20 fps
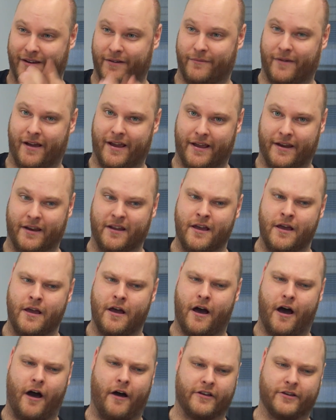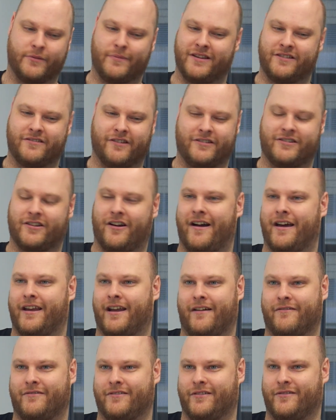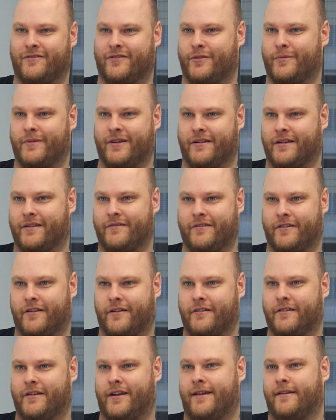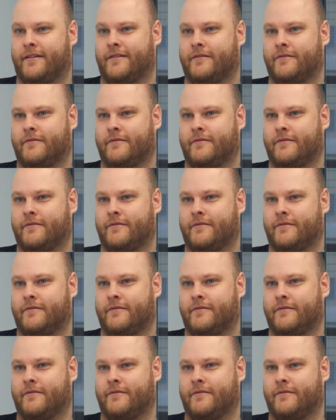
it in my head. Oh. oh, you'll be so tired after the filming, I'll give you a holiday.